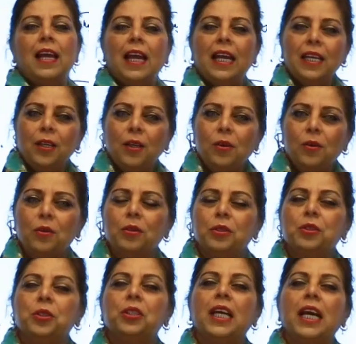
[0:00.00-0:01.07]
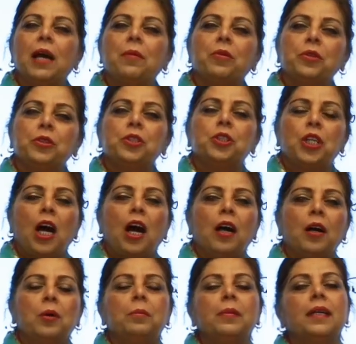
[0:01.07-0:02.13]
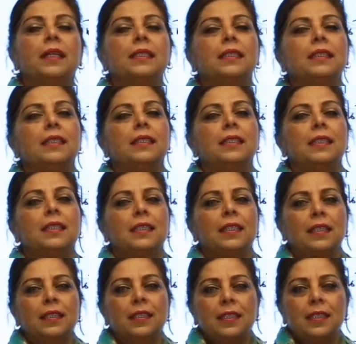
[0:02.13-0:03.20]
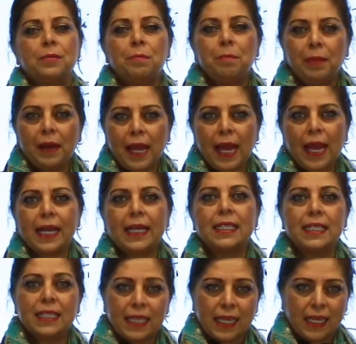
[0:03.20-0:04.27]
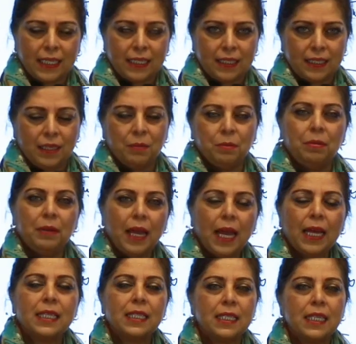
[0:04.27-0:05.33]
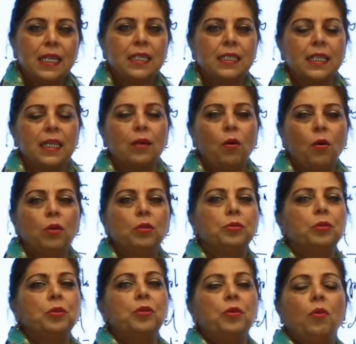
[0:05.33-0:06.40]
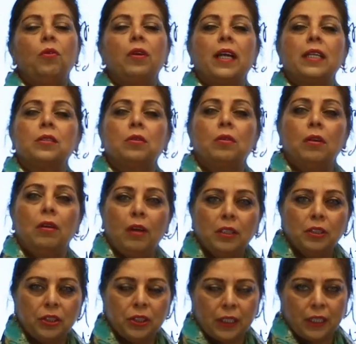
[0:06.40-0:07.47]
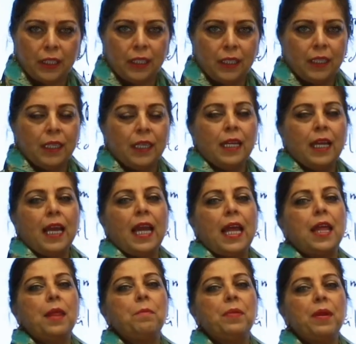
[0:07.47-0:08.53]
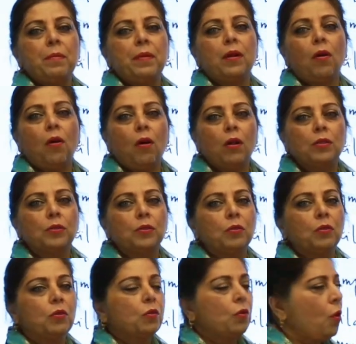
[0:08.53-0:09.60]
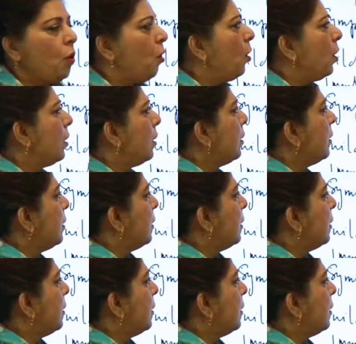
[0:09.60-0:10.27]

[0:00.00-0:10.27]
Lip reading: Hello, today I'm going to talk about black seeds. Black seeds are also known as kalonji, and people also call